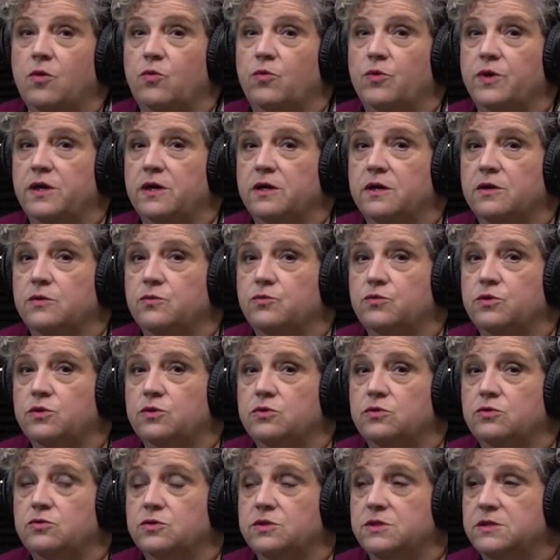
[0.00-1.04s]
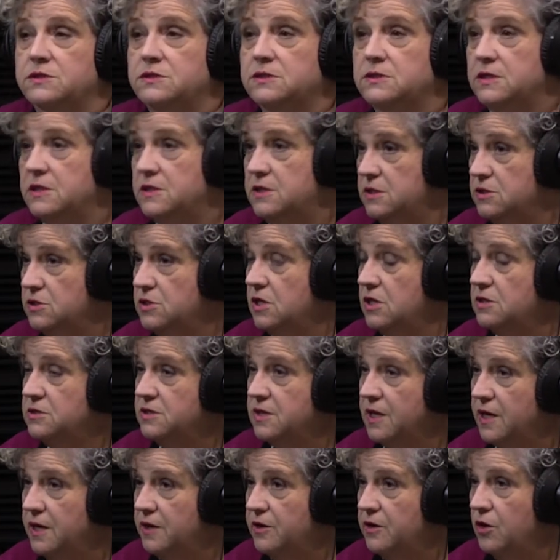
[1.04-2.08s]
we enroll in, in
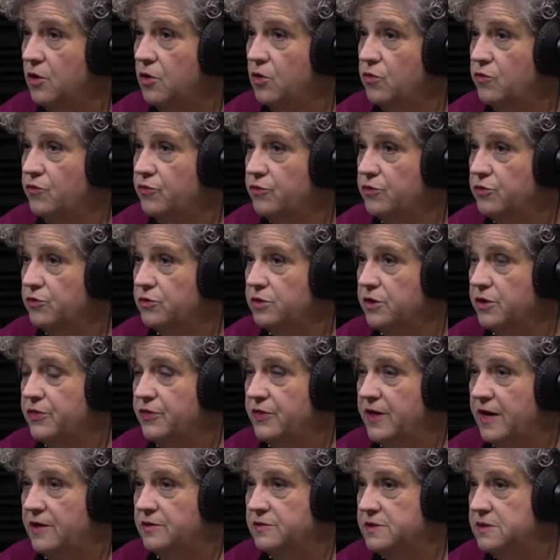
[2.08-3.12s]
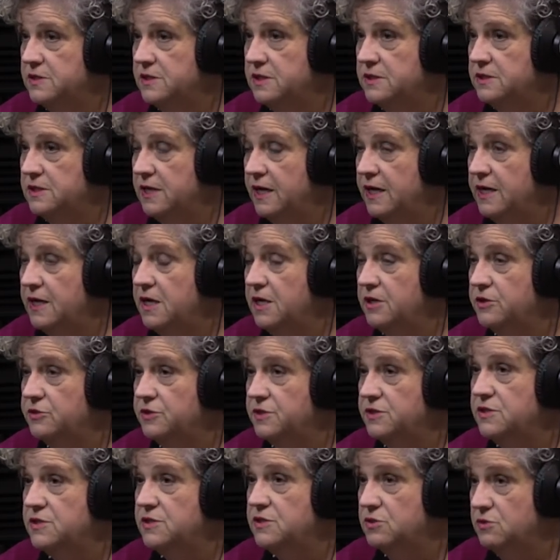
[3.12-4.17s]
adult ed over
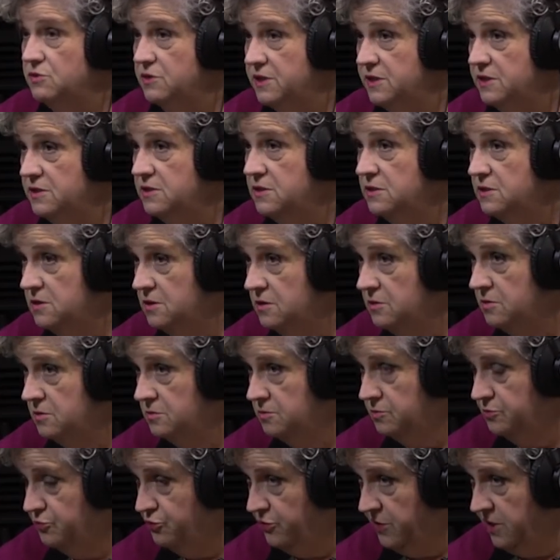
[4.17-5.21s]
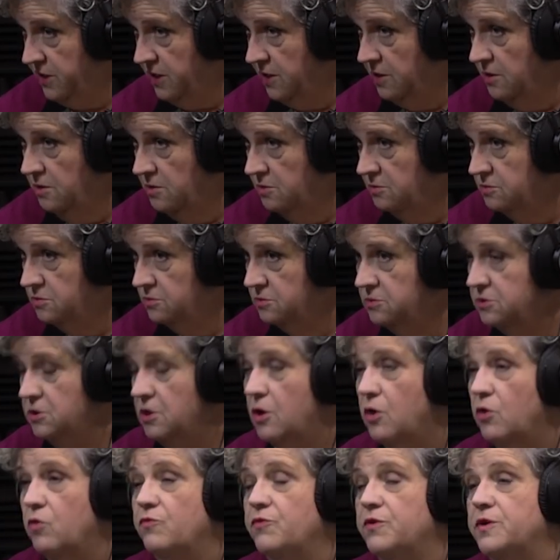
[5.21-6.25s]
1,800 students pre
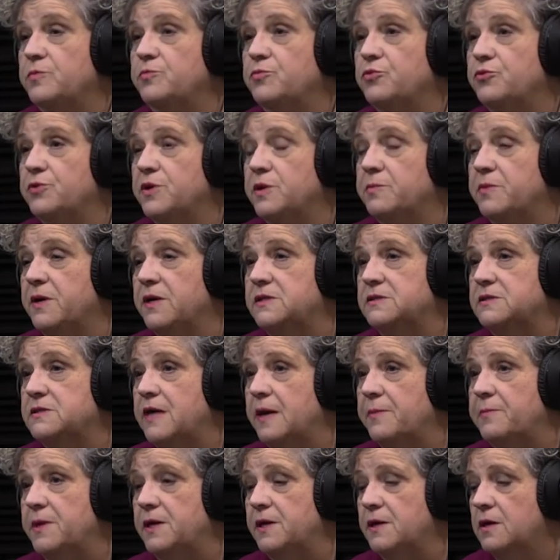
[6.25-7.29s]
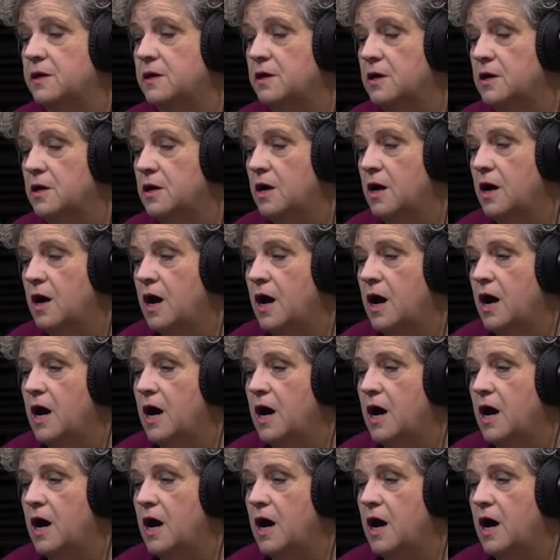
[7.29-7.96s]
COVID, pre pandemic. Wow.